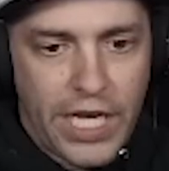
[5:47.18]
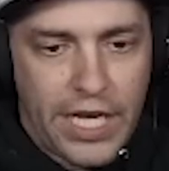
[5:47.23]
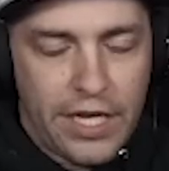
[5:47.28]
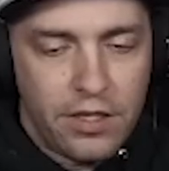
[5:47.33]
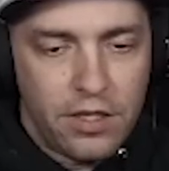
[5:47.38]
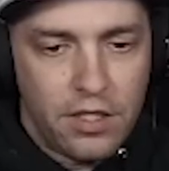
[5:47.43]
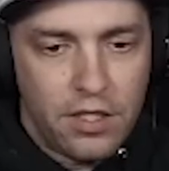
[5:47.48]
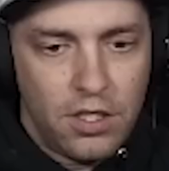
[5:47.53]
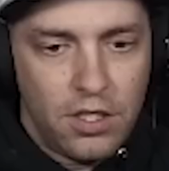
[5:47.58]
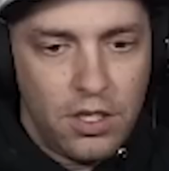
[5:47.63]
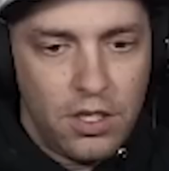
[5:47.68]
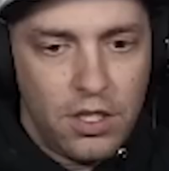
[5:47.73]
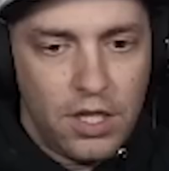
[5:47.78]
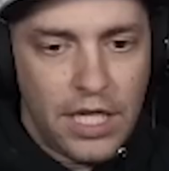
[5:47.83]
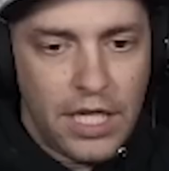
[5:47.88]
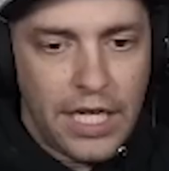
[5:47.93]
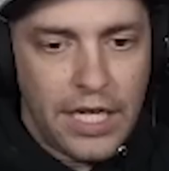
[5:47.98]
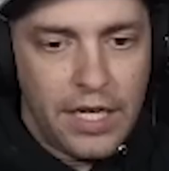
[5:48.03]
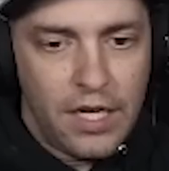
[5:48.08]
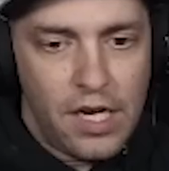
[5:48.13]
badly
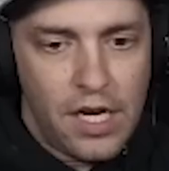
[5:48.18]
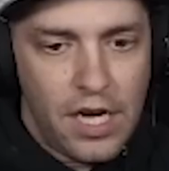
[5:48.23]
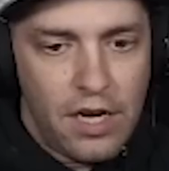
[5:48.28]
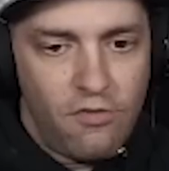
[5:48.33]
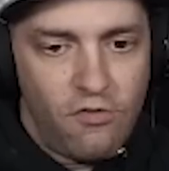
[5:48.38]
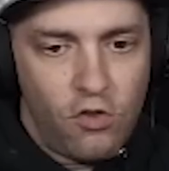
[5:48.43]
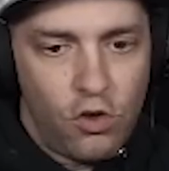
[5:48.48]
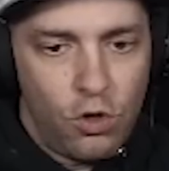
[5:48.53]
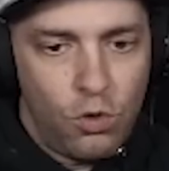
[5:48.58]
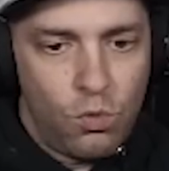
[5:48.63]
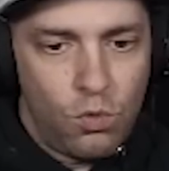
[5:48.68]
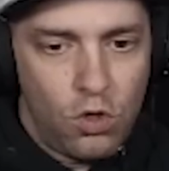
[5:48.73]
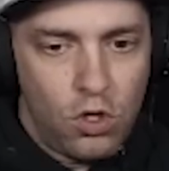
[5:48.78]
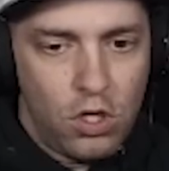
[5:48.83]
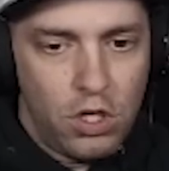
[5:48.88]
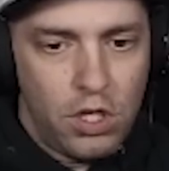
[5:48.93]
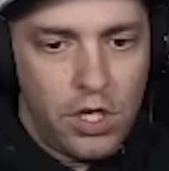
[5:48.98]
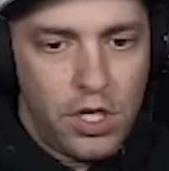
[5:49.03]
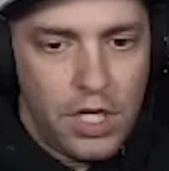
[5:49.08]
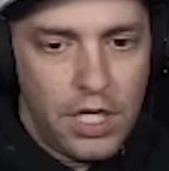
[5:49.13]
that
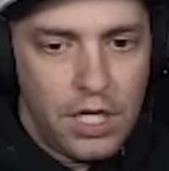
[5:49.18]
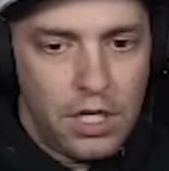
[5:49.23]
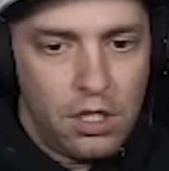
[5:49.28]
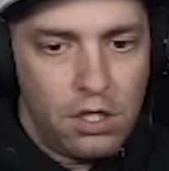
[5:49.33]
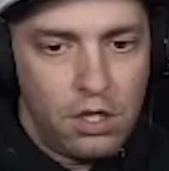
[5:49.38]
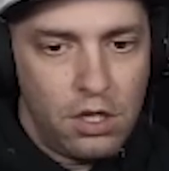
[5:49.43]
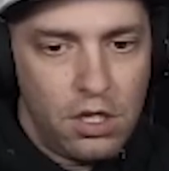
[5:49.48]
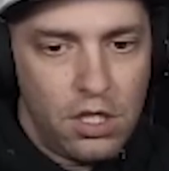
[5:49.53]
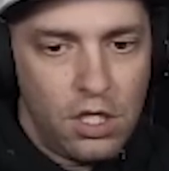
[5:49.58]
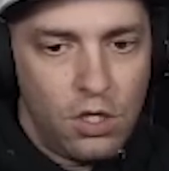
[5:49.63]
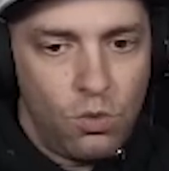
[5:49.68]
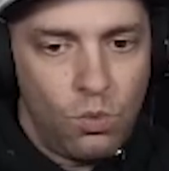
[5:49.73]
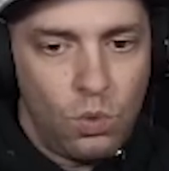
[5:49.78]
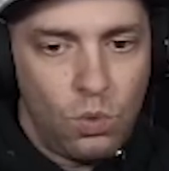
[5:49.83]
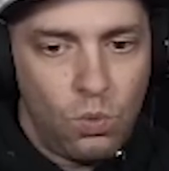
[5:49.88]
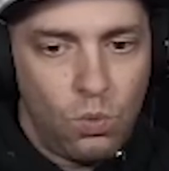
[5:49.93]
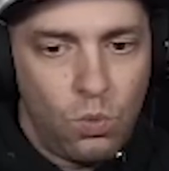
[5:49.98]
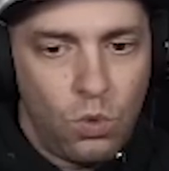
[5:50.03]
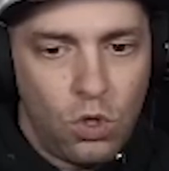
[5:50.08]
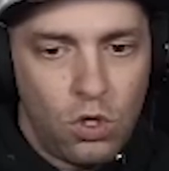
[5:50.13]
everyone in the
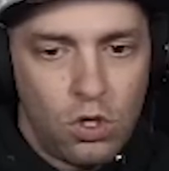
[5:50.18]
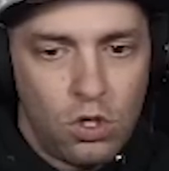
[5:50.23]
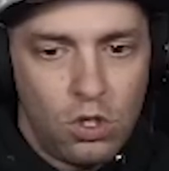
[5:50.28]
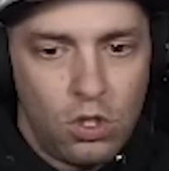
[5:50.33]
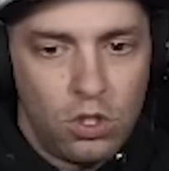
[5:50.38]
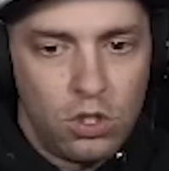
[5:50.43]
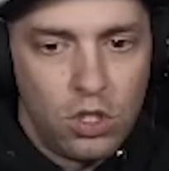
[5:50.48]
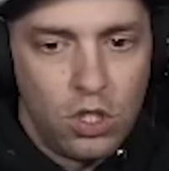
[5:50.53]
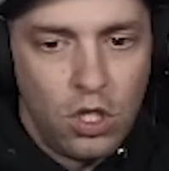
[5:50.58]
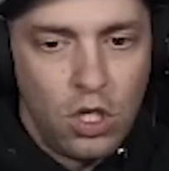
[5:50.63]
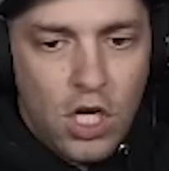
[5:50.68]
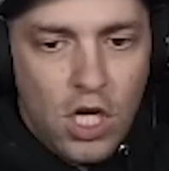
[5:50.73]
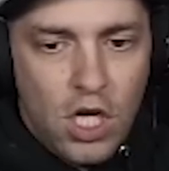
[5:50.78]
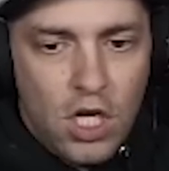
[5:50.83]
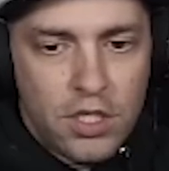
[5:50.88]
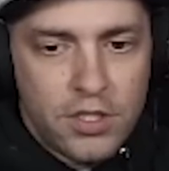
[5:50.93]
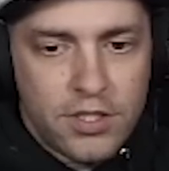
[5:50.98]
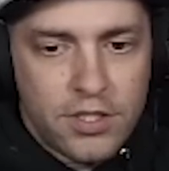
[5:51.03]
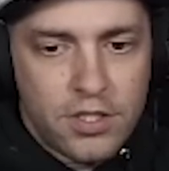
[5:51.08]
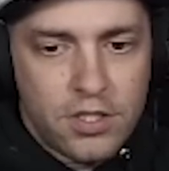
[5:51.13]
world
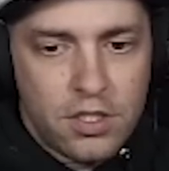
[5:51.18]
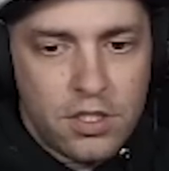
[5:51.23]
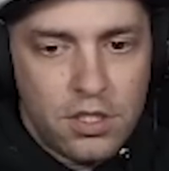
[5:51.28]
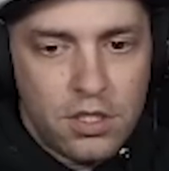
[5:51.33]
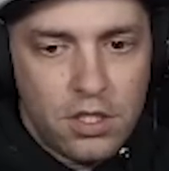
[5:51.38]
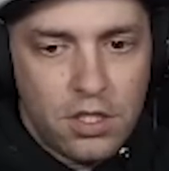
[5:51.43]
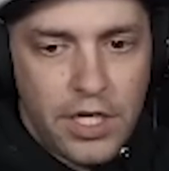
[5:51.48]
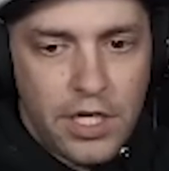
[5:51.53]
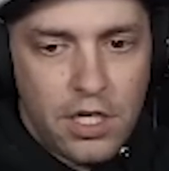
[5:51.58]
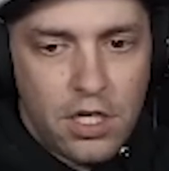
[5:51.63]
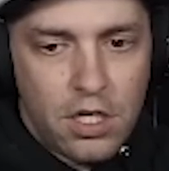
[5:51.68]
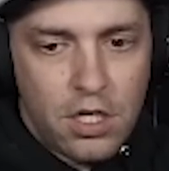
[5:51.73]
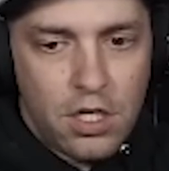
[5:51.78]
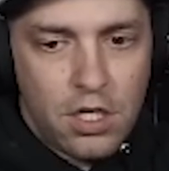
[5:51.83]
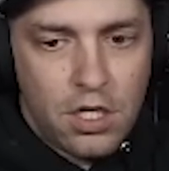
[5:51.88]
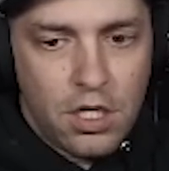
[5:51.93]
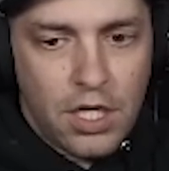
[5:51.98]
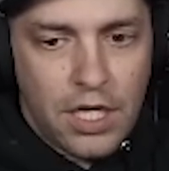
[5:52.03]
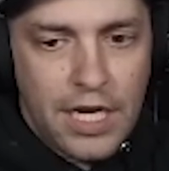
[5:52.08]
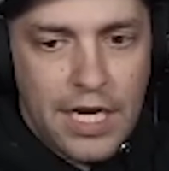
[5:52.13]
tossed
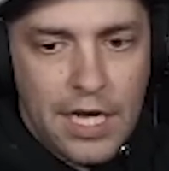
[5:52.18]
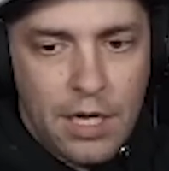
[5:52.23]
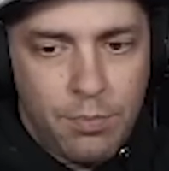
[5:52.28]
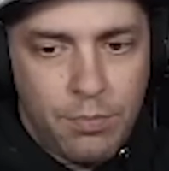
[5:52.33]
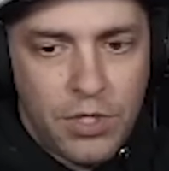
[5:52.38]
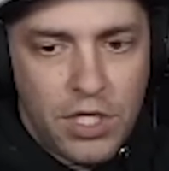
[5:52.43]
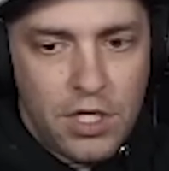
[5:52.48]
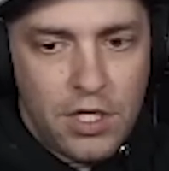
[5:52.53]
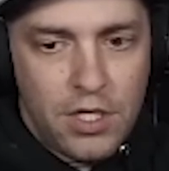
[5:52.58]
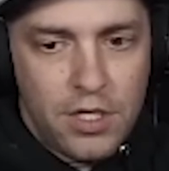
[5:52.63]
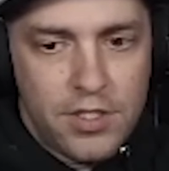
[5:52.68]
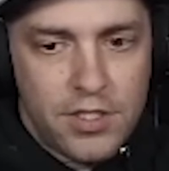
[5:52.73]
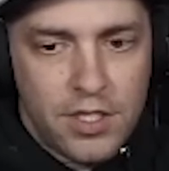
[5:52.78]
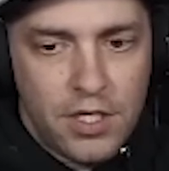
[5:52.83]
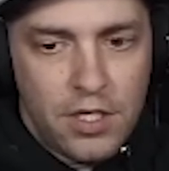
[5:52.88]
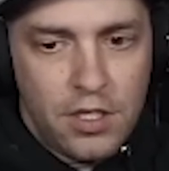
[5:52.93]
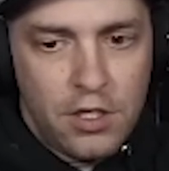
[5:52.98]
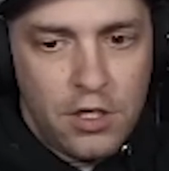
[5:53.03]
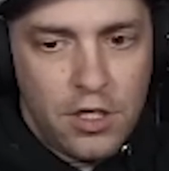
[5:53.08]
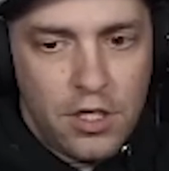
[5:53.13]
their copies
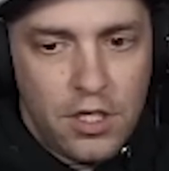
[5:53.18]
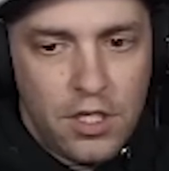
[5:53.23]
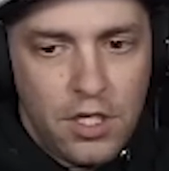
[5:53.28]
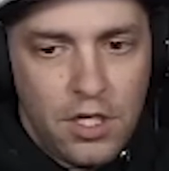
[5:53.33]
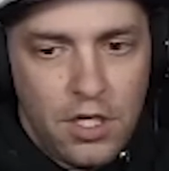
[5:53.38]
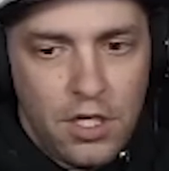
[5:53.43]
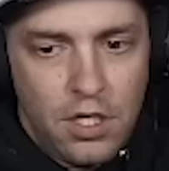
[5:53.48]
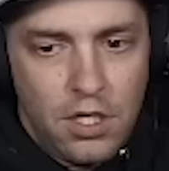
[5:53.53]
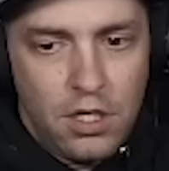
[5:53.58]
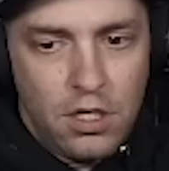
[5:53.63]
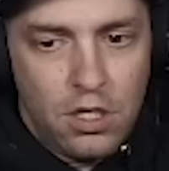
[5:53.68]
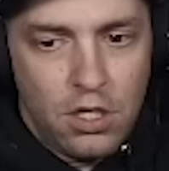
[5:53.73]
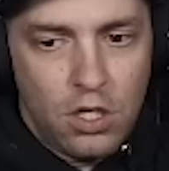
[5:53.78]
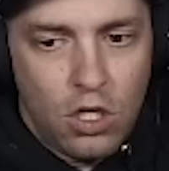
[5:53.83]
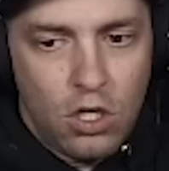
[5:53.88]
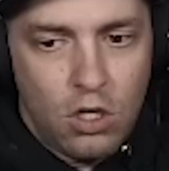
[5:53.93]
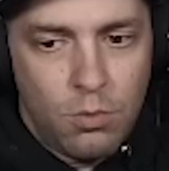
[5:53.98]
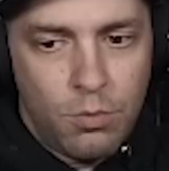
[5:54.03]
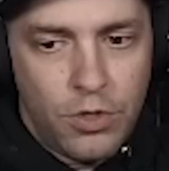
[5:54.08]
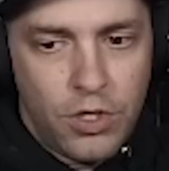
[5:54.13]
in the
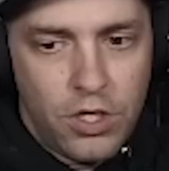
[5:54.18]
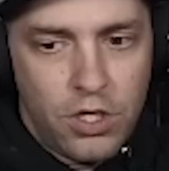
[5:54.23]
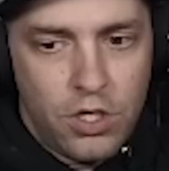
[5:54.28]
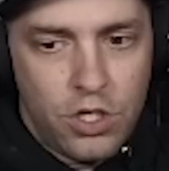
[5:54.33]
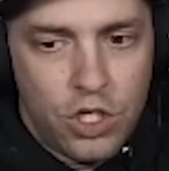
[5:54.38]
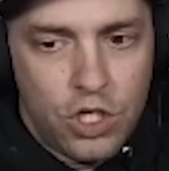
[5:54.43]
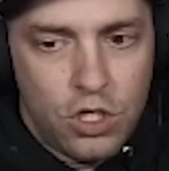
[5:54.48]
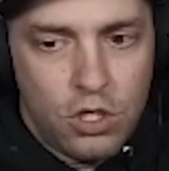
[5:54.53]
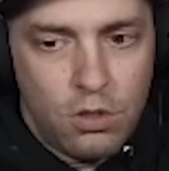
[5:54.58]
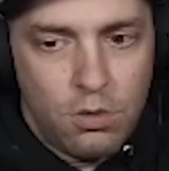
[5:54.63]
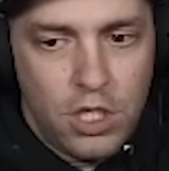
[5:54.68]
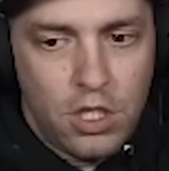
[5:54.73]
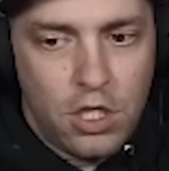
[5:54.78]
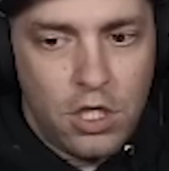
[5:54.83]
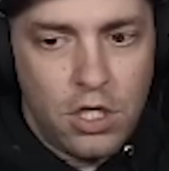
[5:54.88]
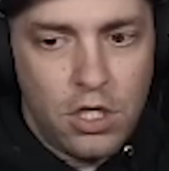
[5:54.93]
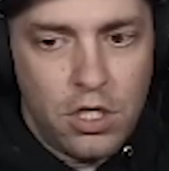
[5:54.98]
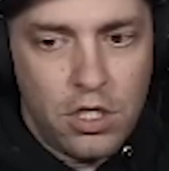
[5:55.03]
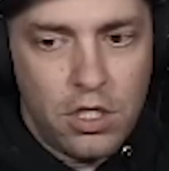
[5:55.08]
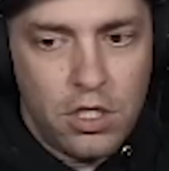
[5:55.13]
garbage
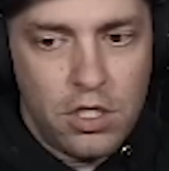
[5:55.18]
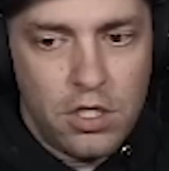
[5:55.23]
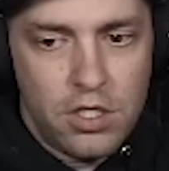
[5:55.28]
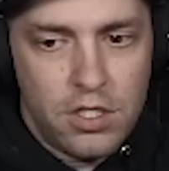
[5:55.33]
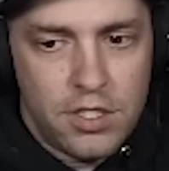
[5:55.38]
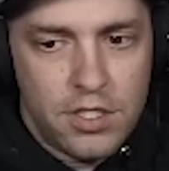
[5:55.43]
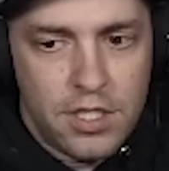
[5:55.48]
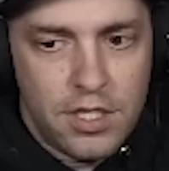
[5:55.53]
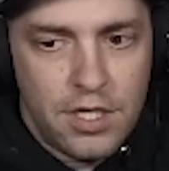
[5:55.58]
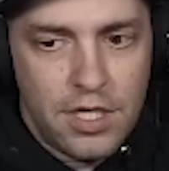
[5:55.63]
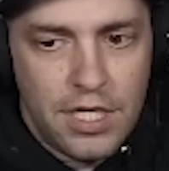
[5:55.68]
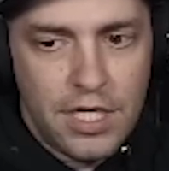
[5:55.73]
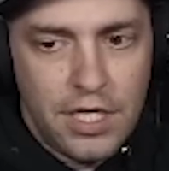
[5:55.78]
because